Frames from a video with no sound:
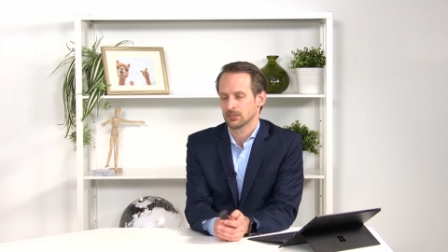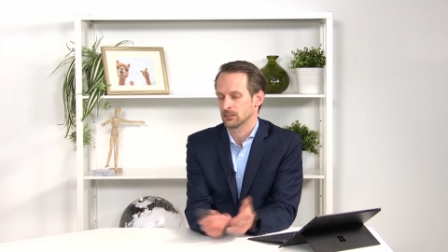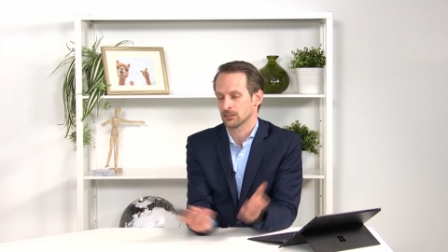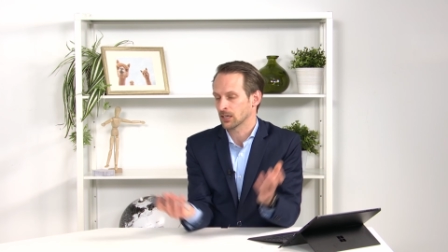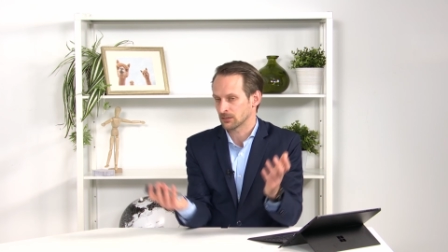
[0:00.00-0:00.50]

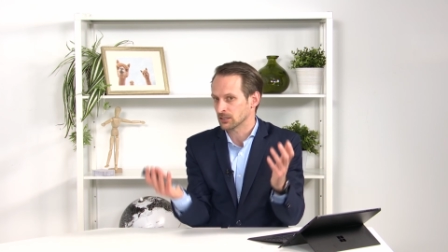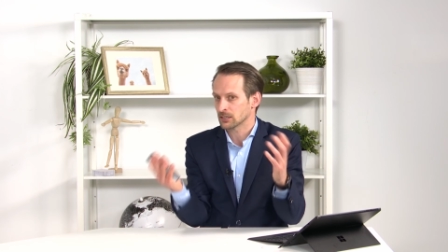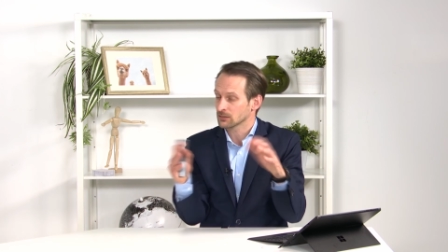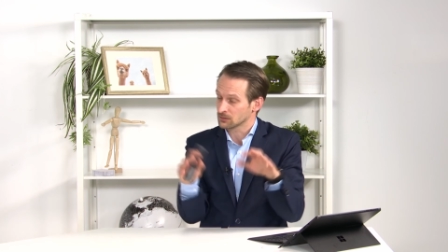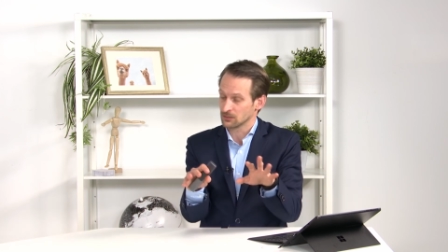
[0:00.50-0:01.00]
And at the
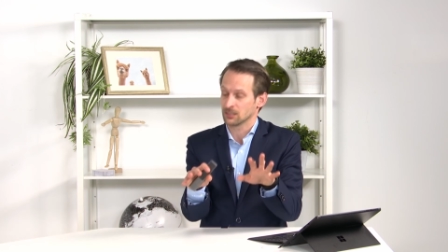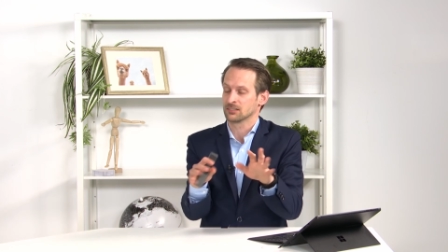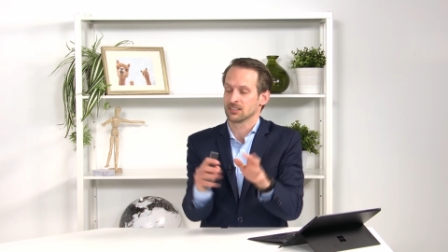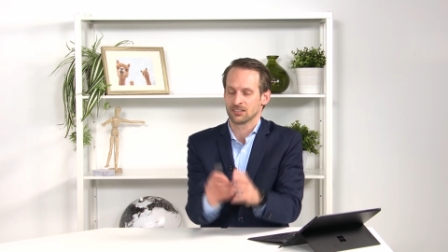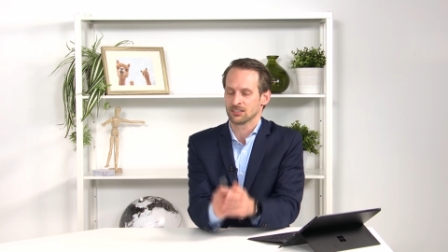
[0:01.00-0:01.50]
end,
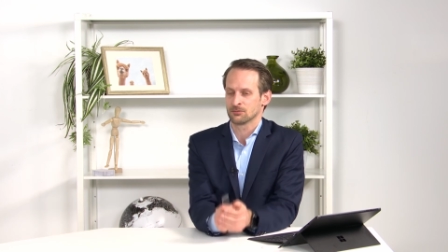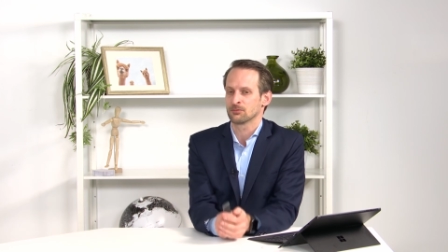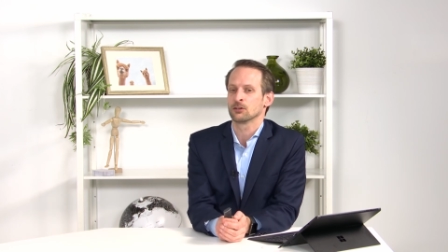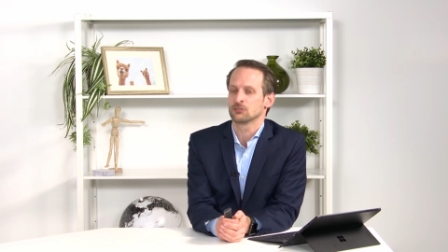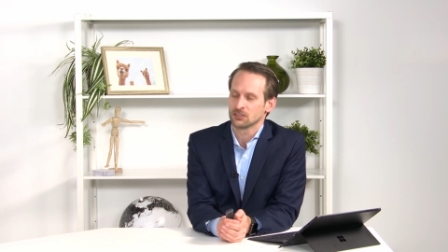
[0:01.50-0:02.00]
it
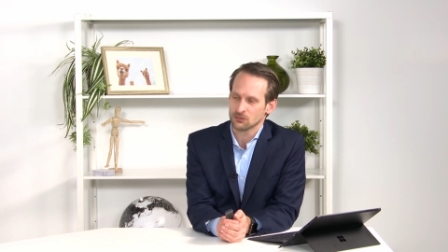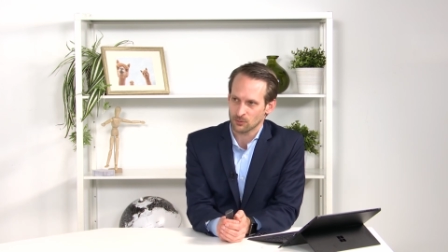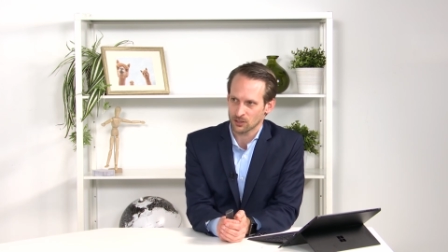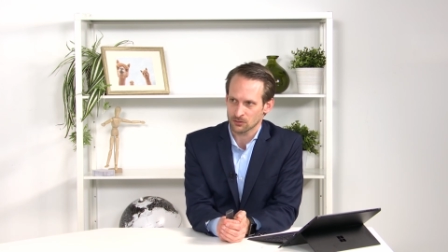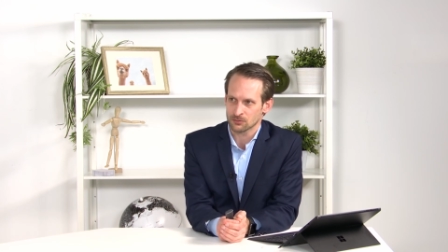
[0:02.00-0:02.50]
flows into
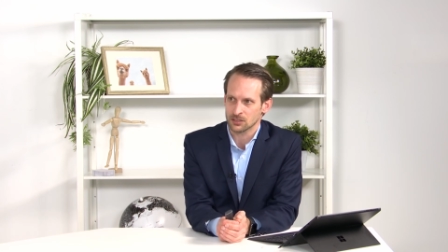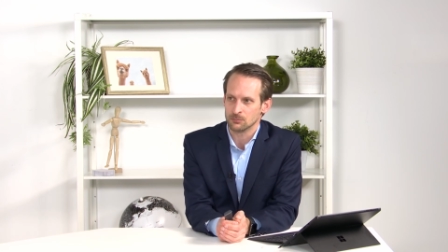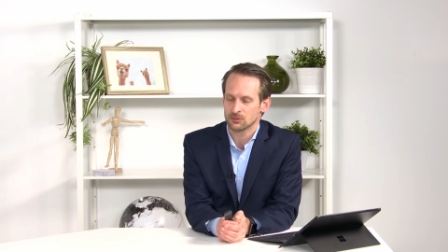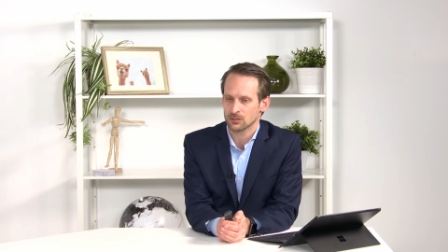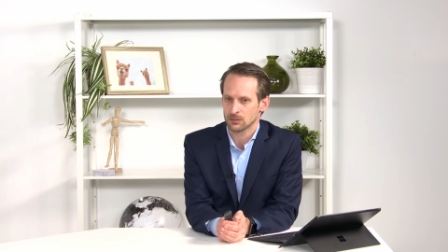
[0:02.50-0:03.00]
Microsoft
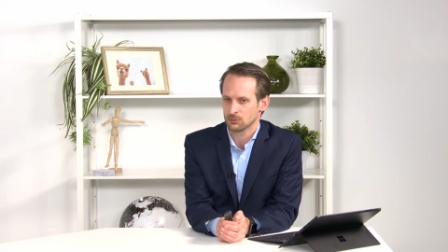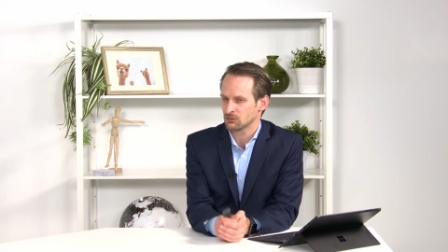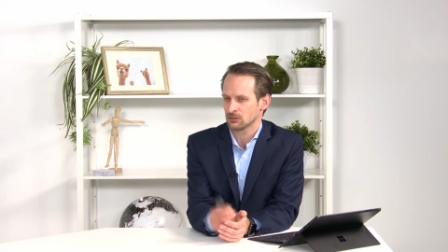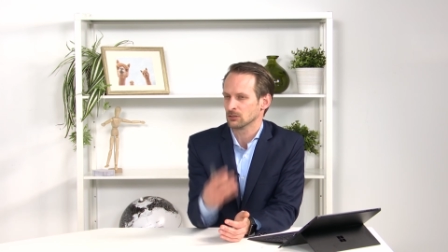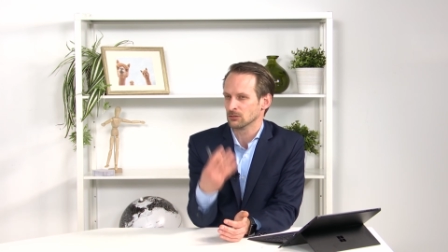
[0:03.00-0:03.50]
Teams, but
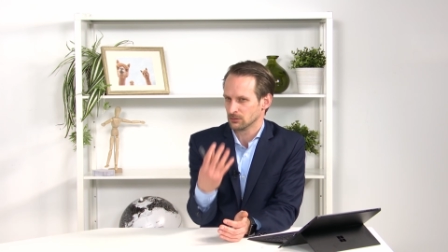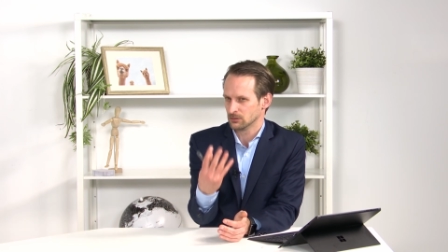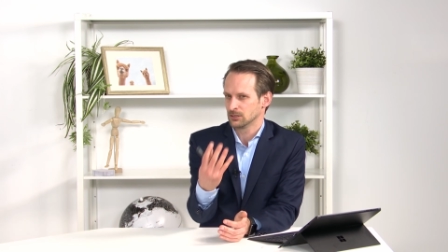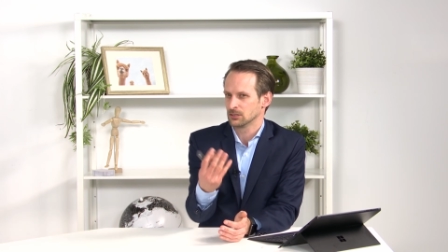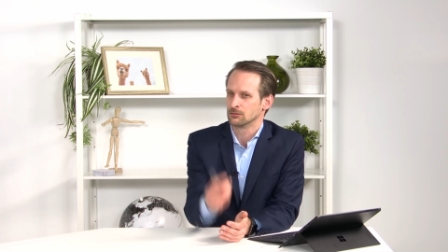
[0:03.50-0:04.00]
still
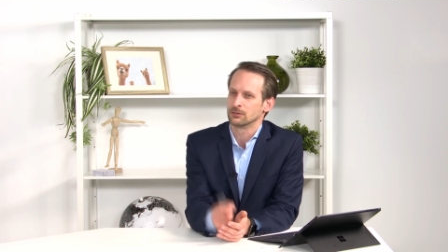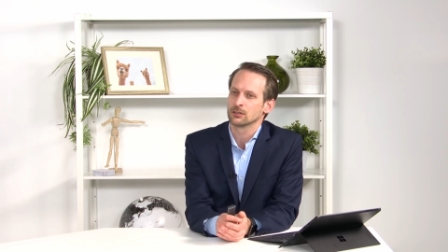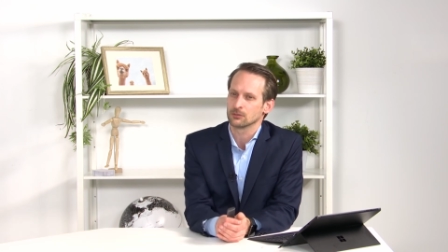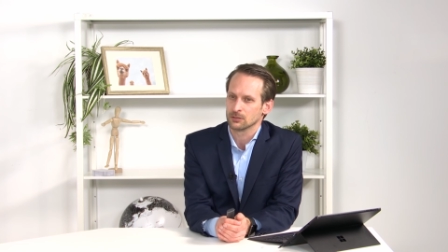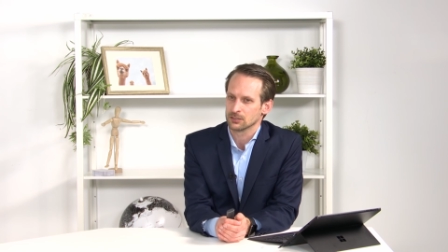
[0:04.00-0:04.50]
the
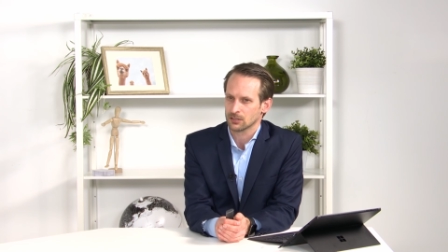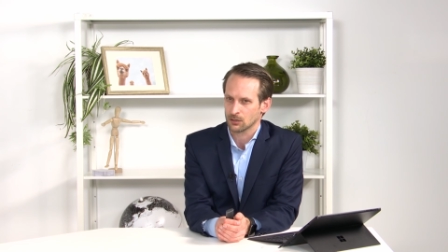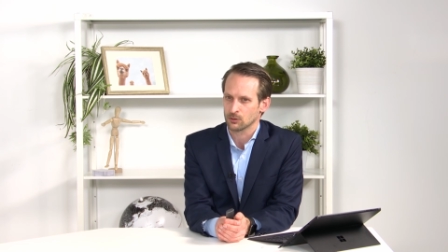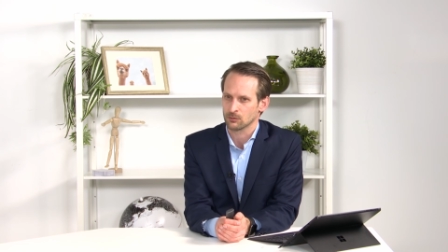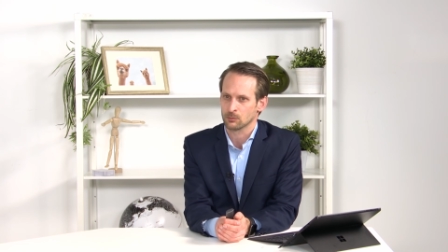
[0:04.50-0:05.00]
value is
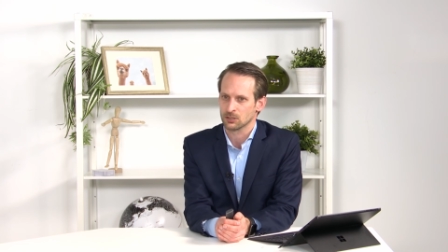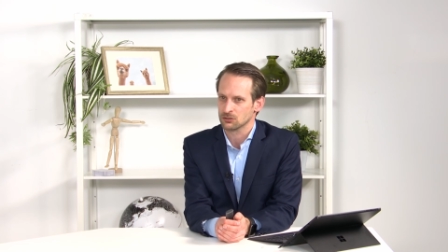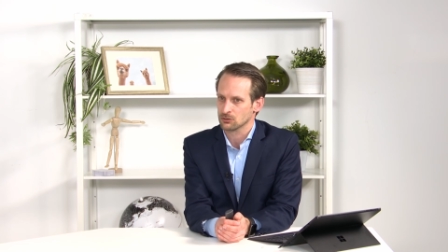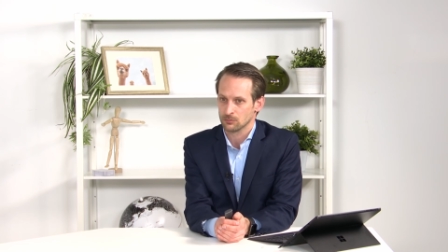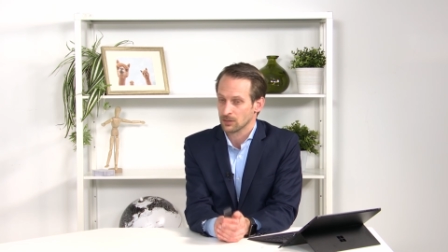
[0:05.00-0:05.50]
how can we make
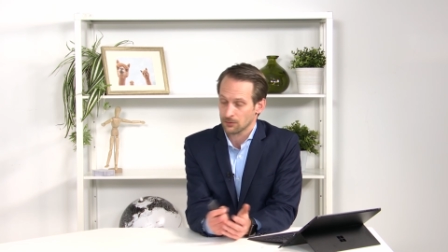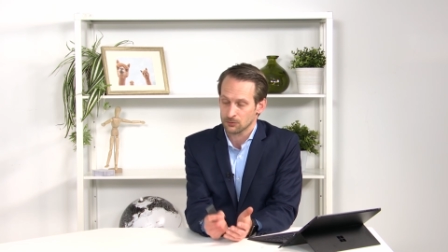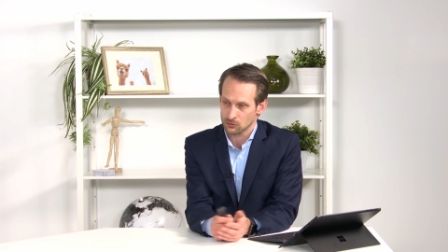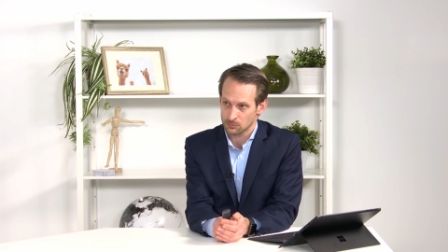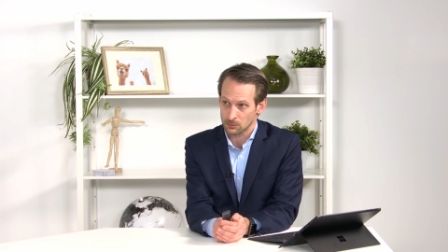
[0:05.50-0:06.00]
sure we have
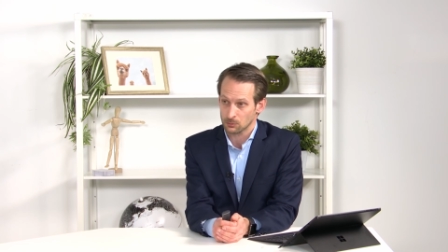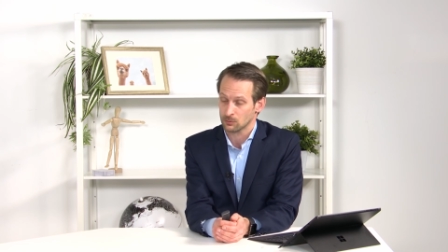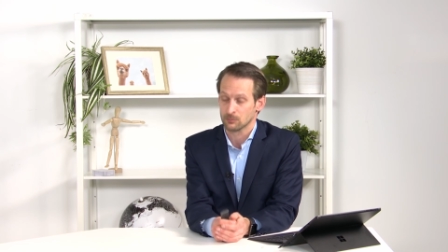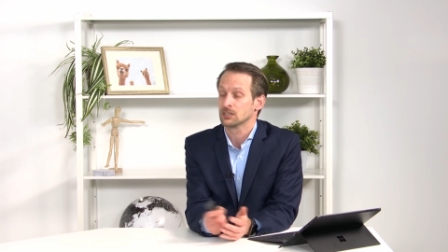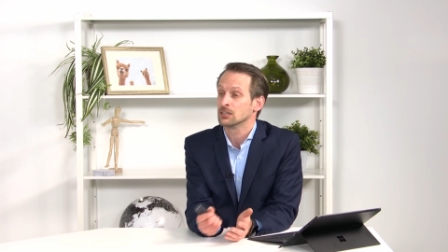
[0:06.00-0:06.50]
those
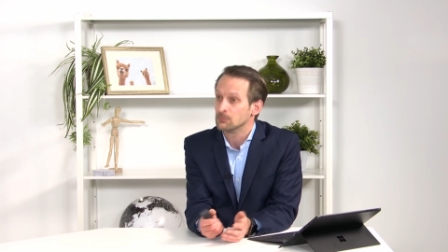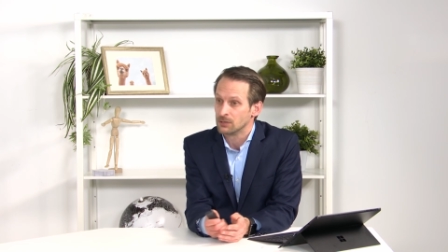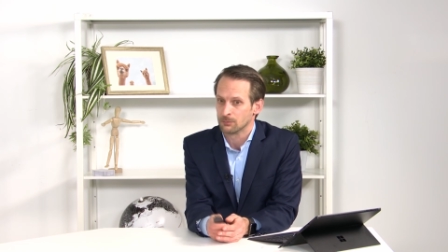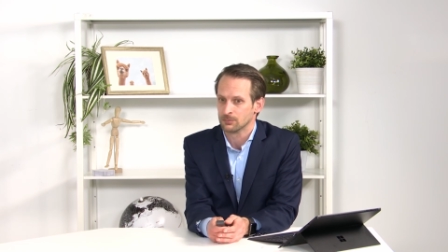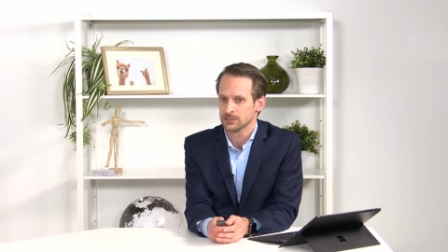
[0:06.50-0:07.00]
people and we keep
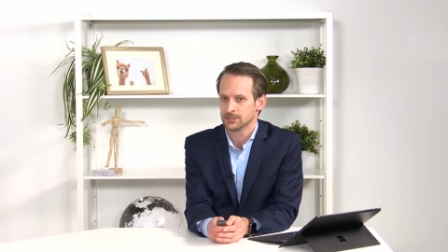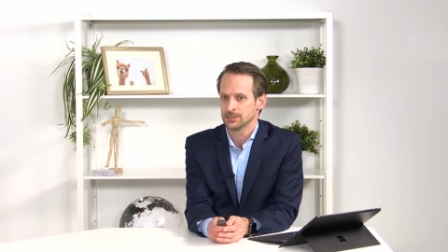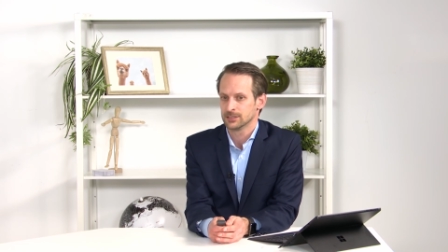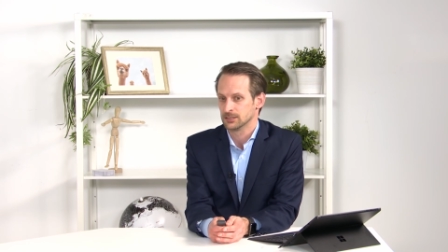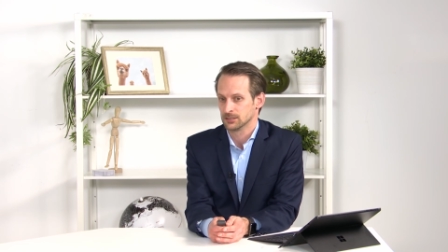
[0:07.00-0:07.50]
them.
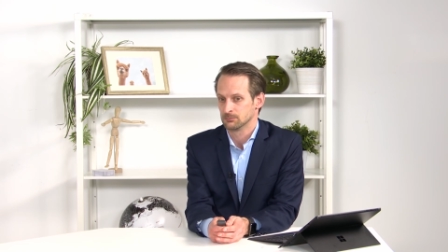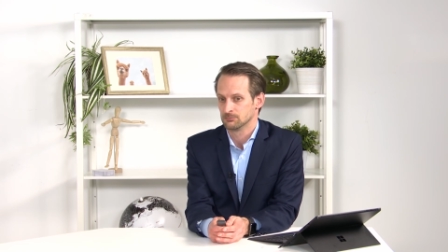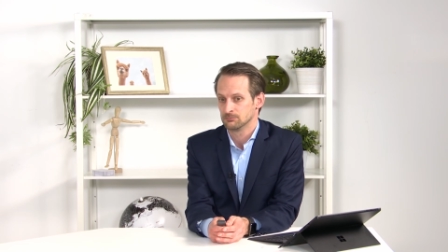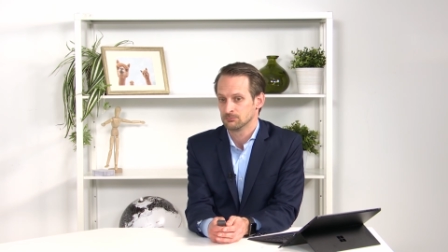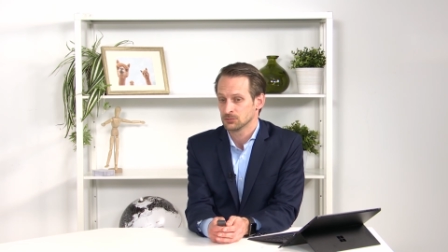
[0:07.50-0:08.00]

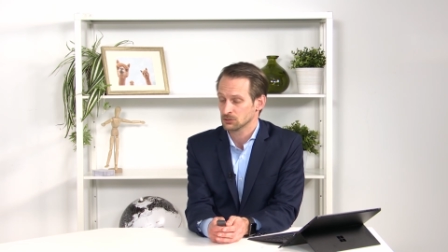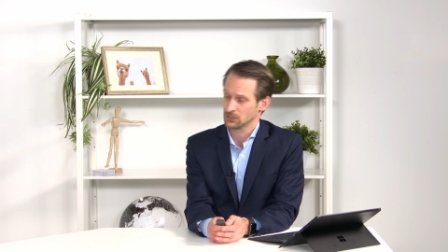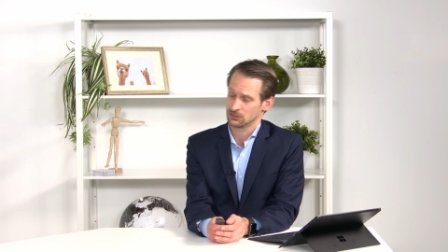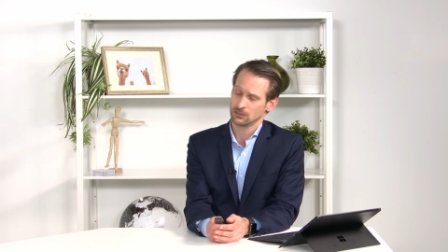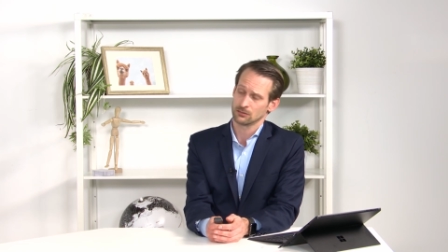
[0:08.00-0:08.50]
So
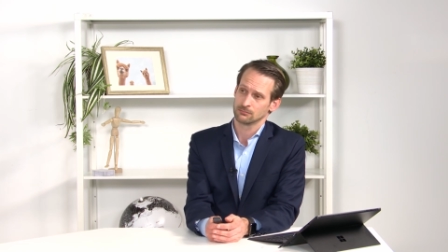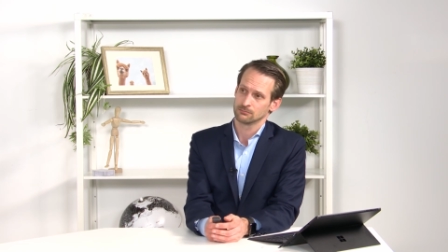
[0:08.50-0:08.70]
that's it.